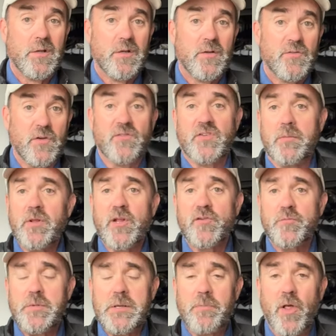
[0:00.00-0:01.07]
So some of those
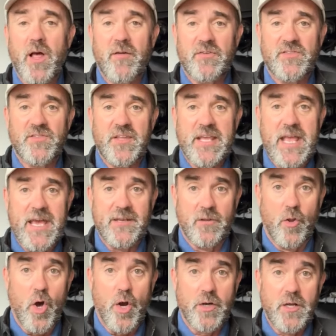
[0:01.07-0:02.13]
people obviously had
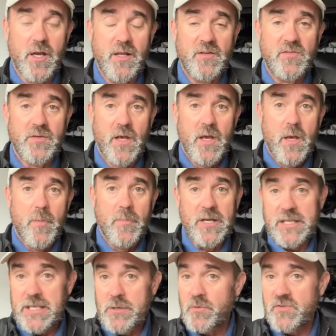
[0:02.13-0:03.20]
long guns, but
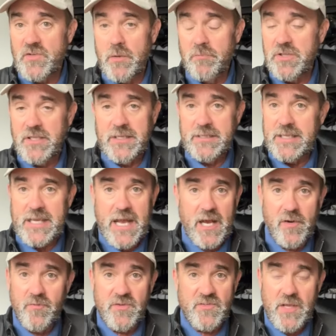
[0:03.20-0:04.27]
he was completely out
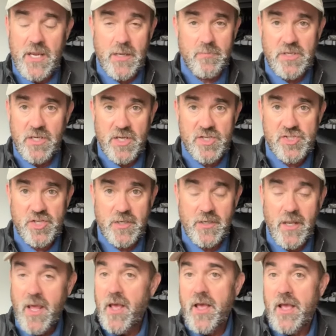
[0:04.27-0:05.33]
of his
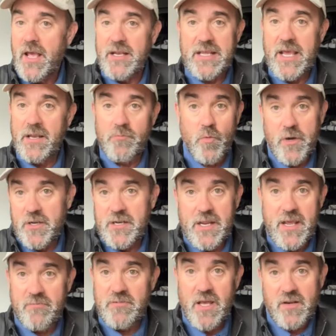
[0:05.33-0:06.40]
ammunition, and he had, what did he
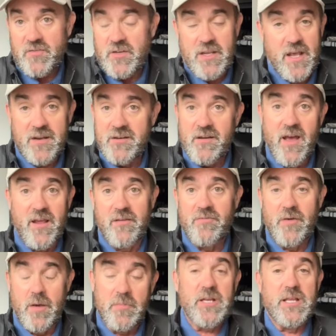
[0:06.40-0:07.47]
have next? He had a knife.
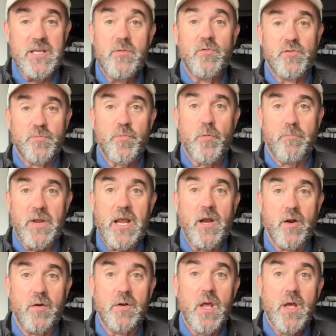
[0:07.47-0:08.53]
I mean, he was
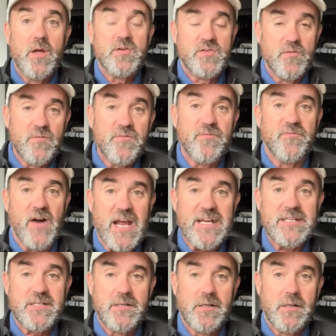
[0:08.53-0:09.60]
prepared to
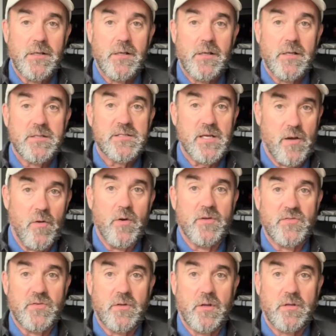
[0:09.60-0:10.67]
fight
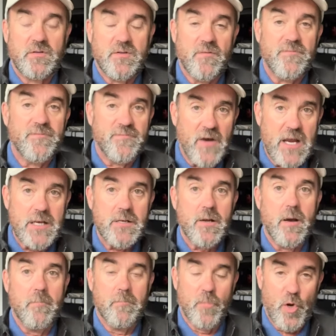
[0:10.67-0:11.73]
terrorists, to fight
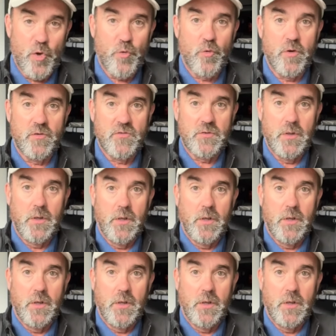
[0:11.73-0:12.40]
murderers.